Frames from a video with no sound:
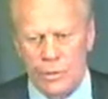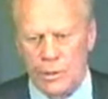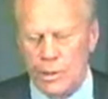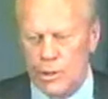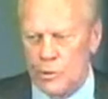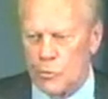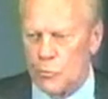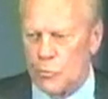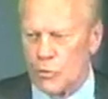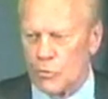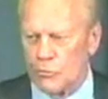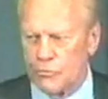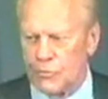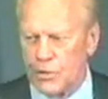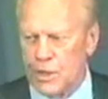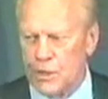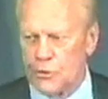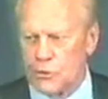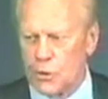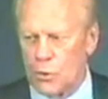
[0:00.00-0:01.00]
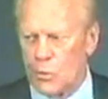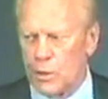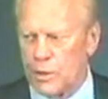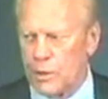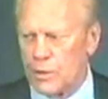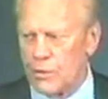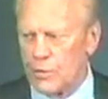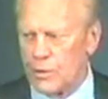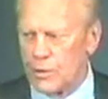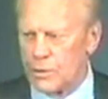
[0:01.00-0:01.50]
he will veto
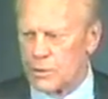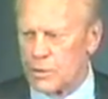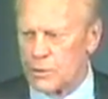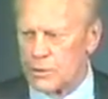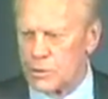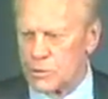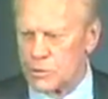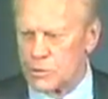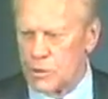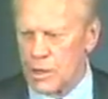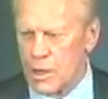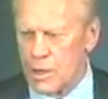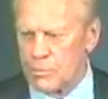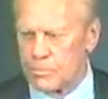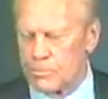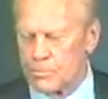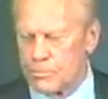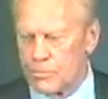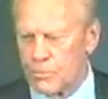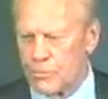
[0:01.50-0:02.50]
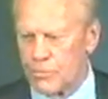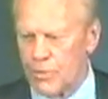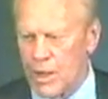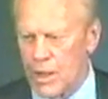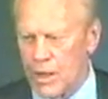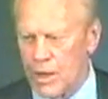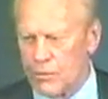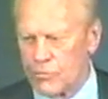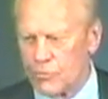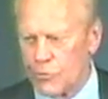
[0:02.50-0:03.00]
anything that does not
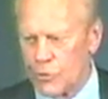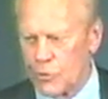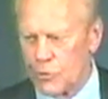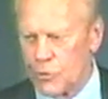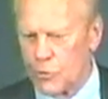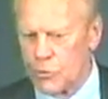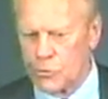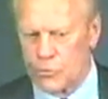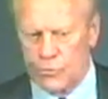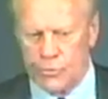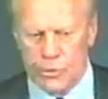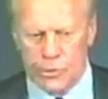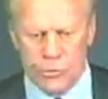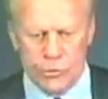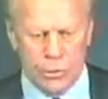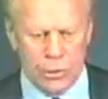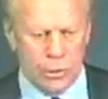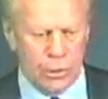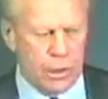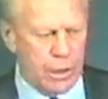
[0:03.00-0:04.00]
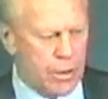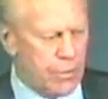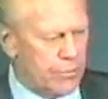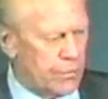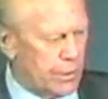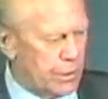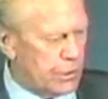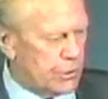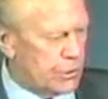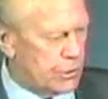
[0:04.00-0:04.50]
provide for universal
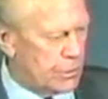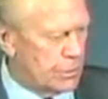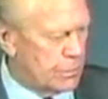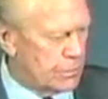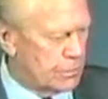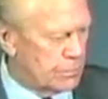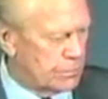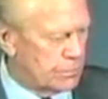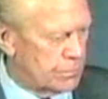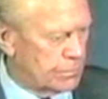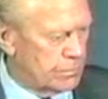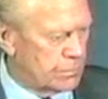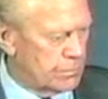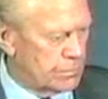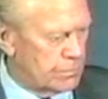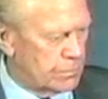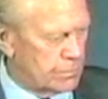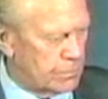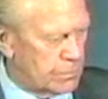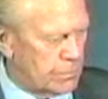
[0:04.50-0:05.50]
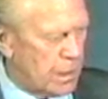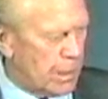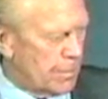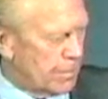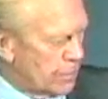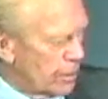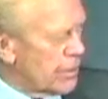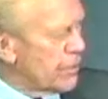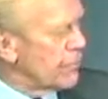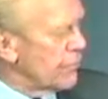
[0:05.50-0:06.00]
coverage. I
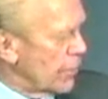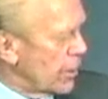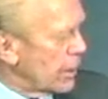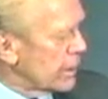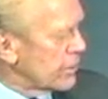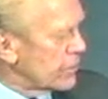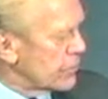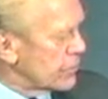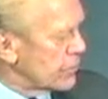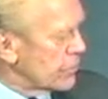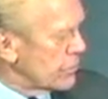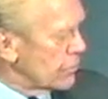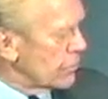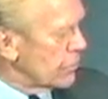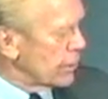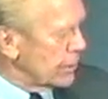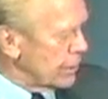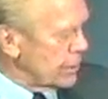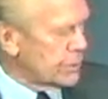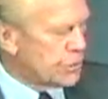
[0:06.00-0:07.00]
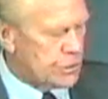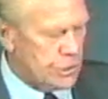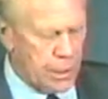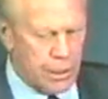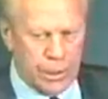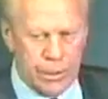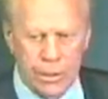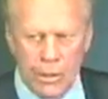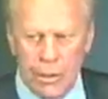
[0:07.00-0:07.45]
believe that's what he said.